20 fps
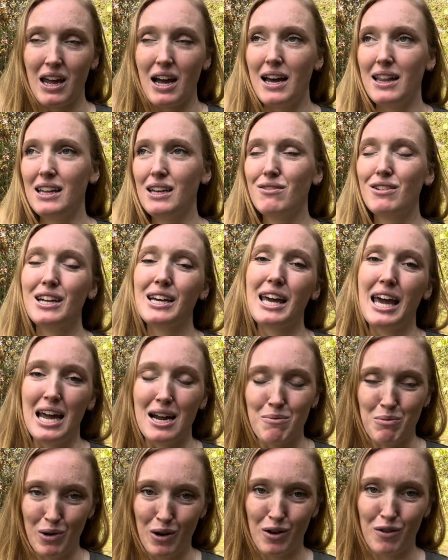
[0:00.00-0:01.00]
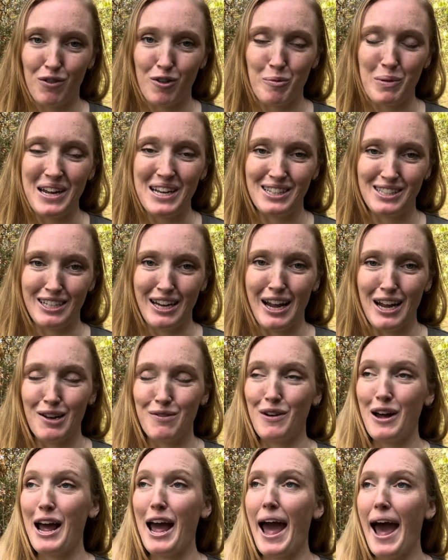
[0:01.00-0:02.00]
I live in a camper, for Pete's sake. If
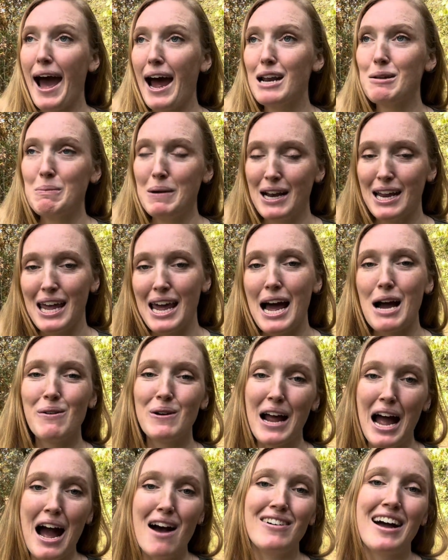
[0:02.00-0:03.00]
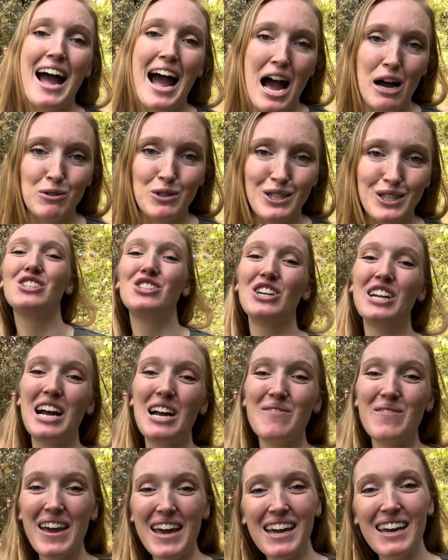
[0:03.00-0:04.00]
I had money, I would have a house. Should I
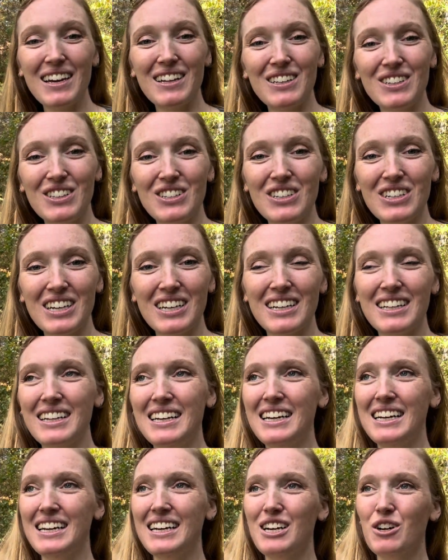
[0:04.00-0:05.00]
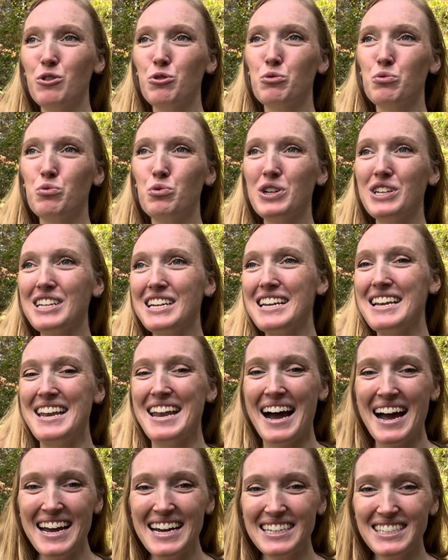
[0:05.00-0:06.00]
make it look really
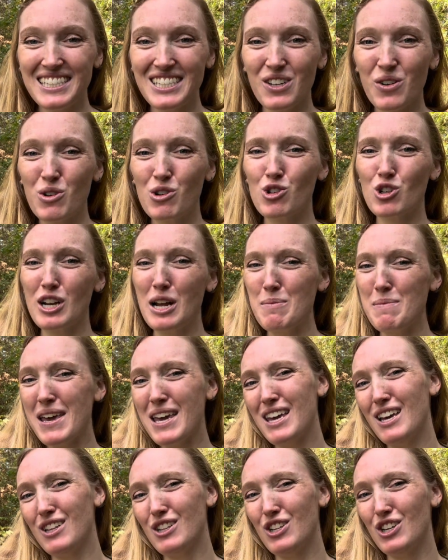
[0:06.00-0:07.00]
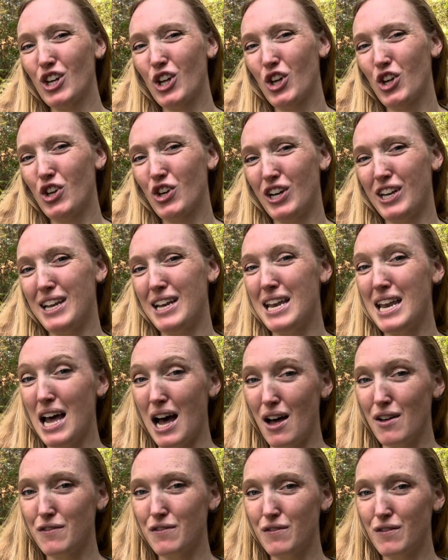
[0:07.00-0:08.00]
nice, or should I make it look good
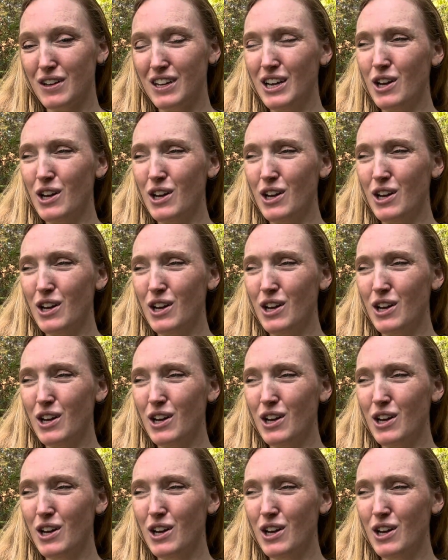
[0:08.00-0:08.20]
enough?